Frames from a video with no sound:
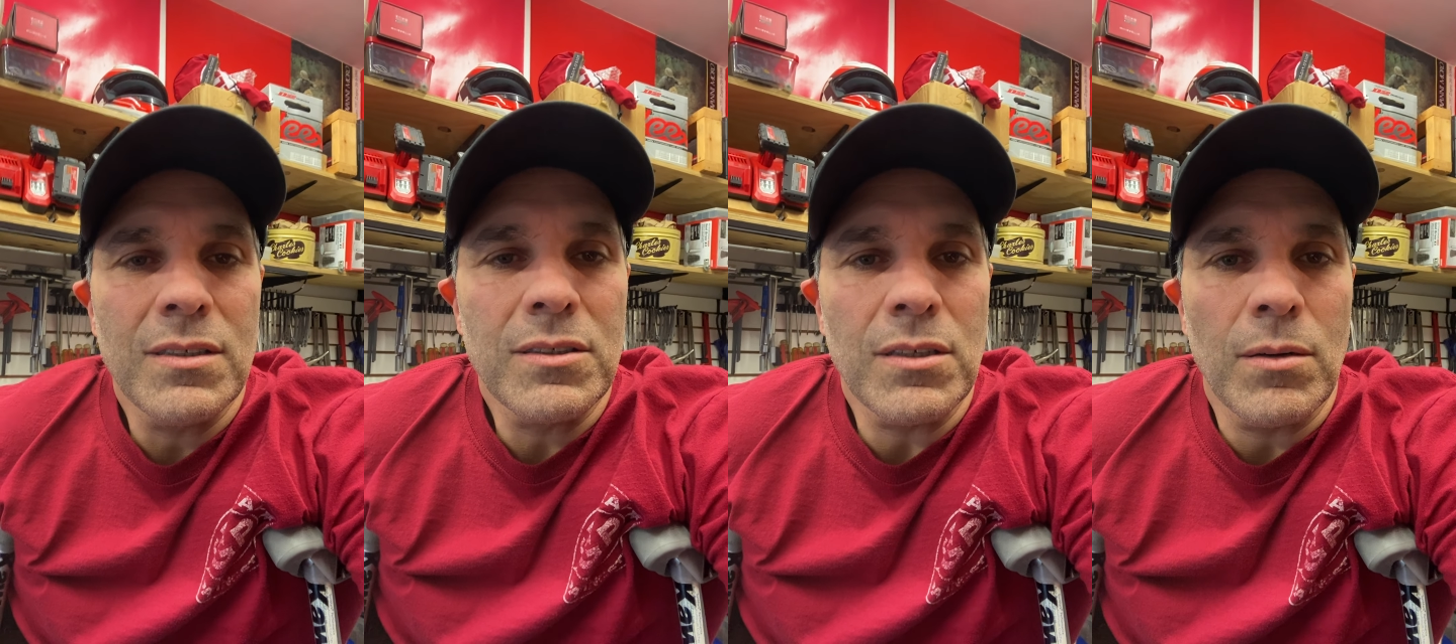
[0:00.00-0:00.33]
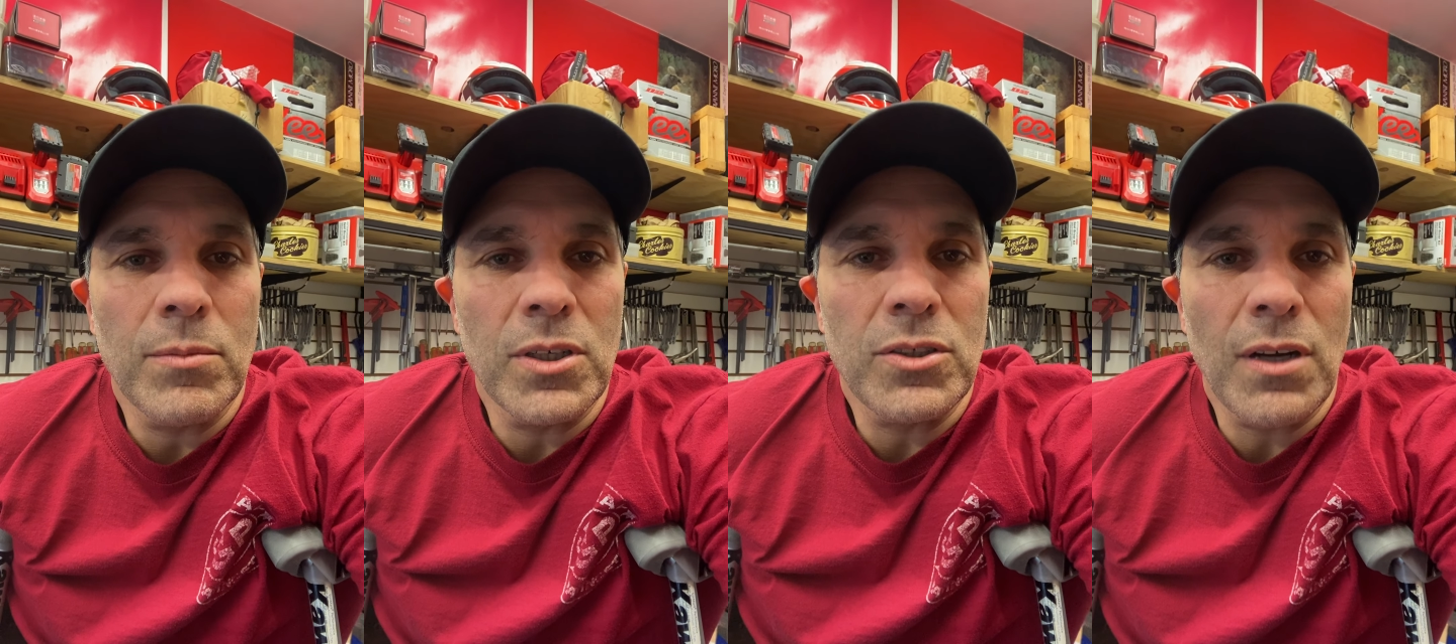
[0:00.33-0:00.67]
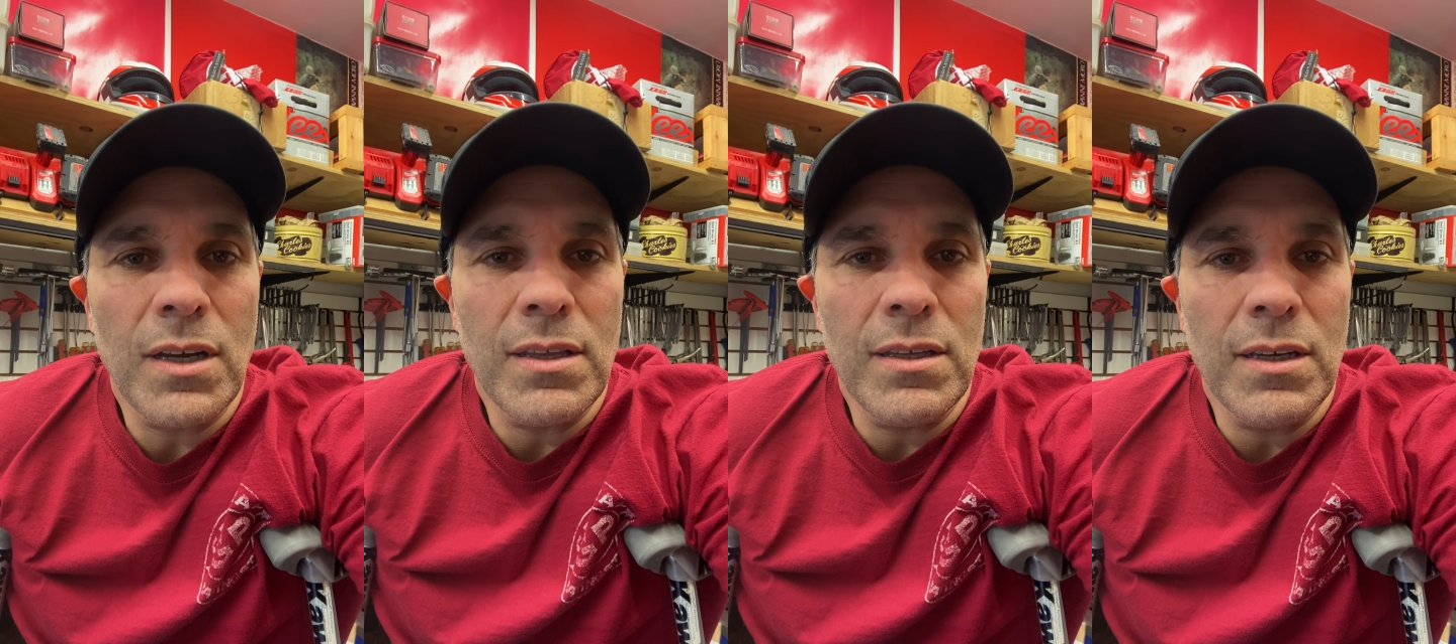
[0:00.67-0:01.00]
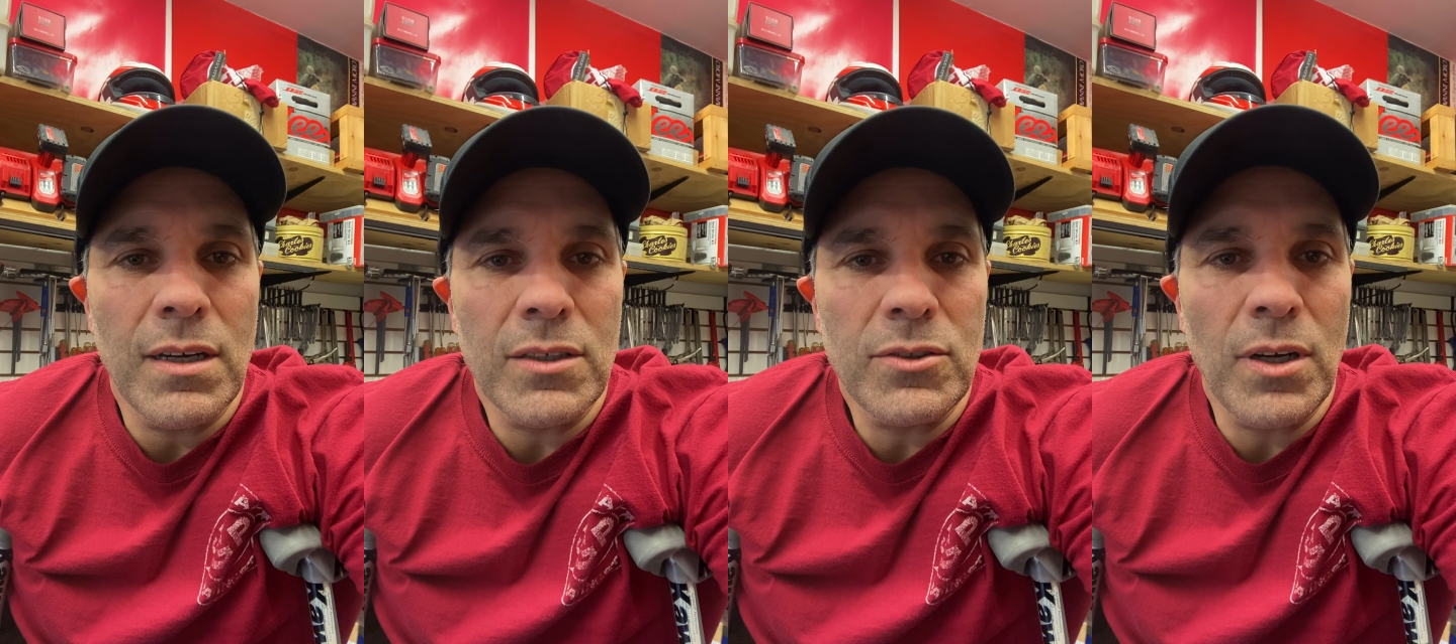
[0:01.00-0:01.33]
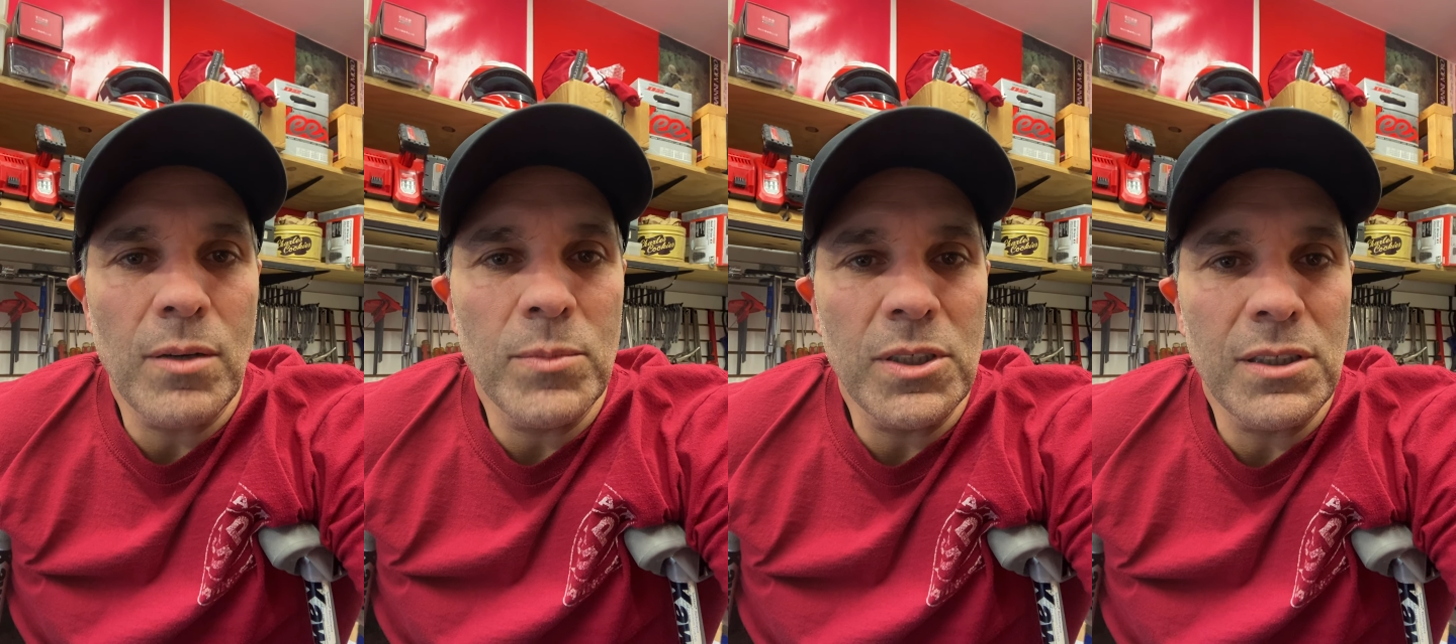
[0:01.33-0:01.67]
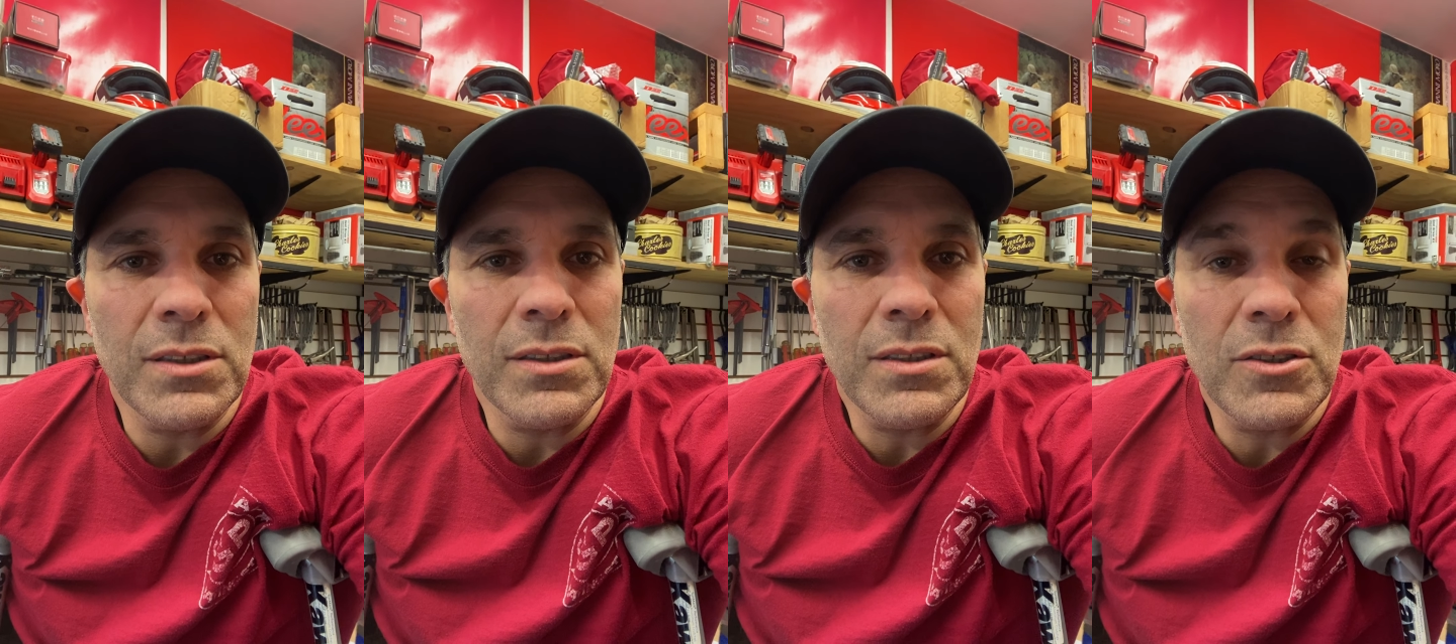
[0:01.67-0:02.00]
I'm going to try the Trail
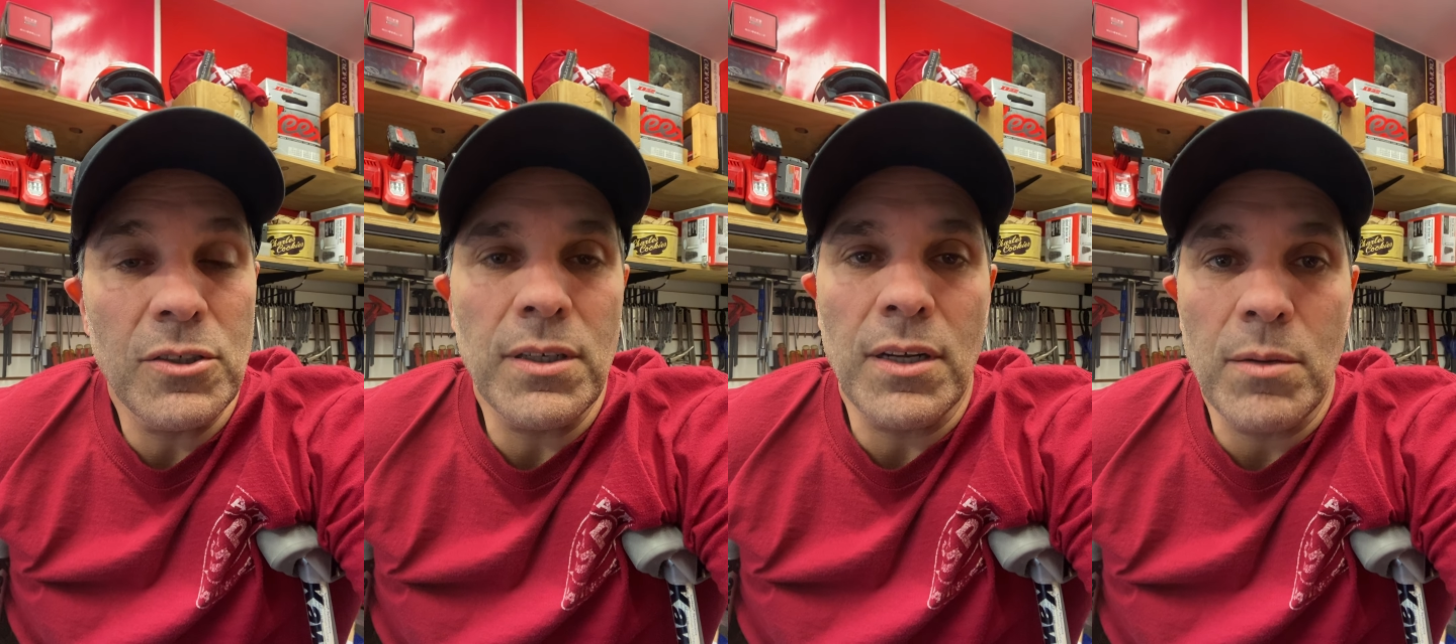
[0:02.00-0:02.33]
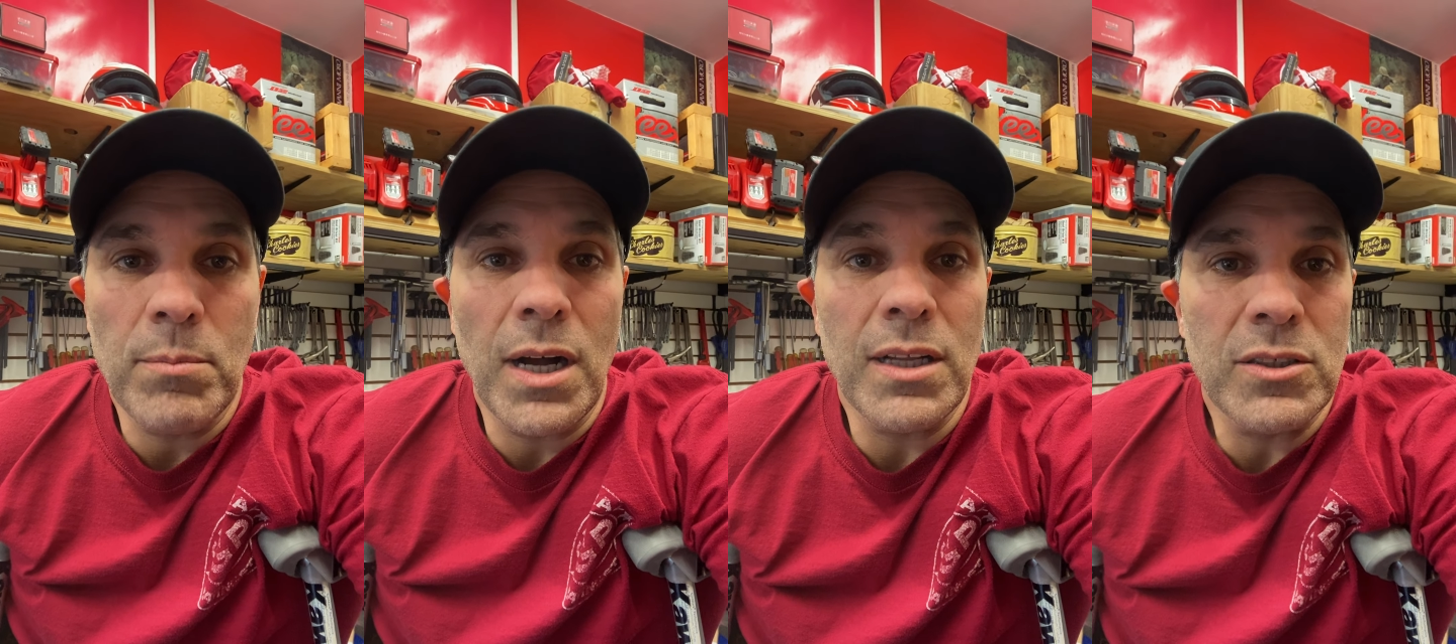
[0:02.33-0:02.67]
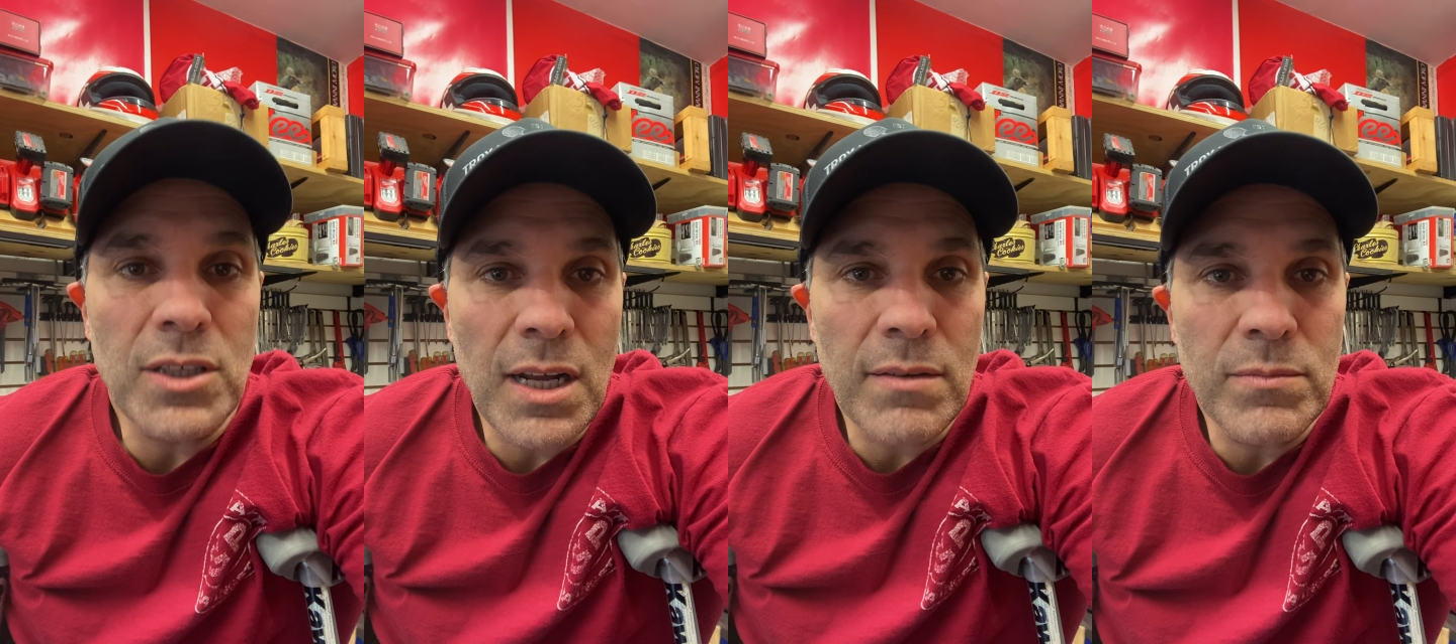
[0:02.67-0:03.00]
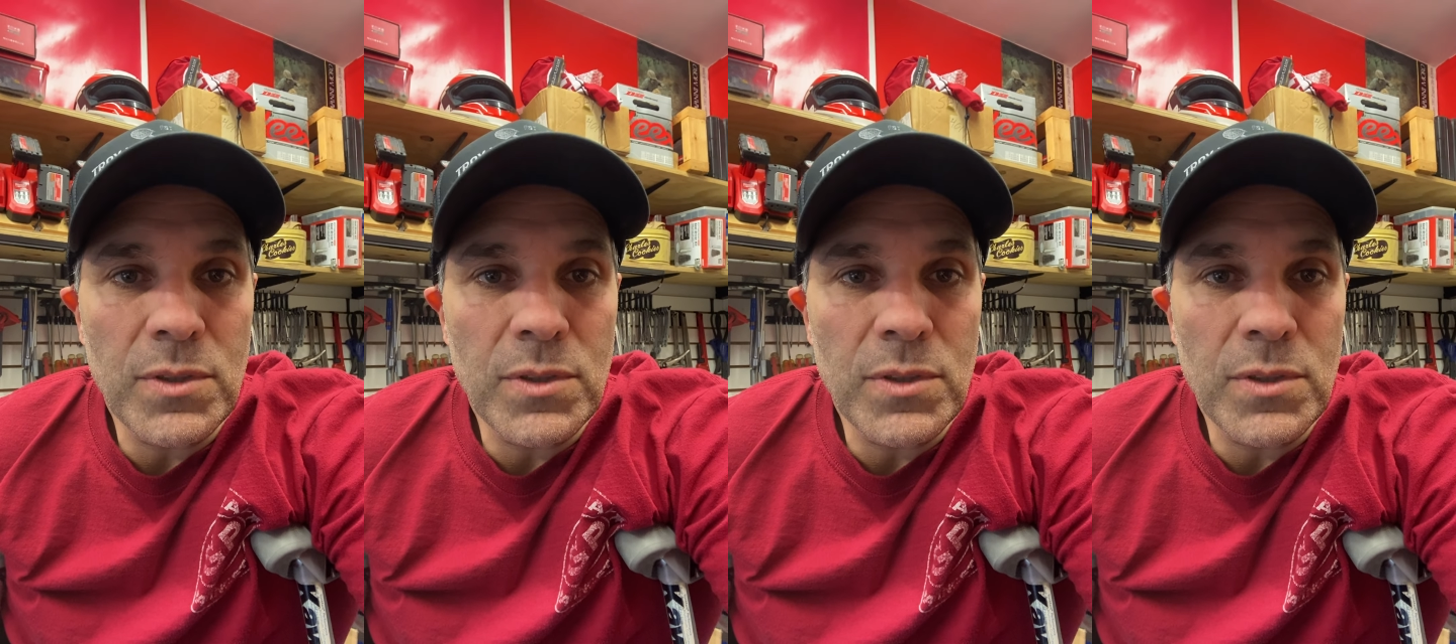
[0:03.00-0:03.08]
Missions. Should get good mileage out of them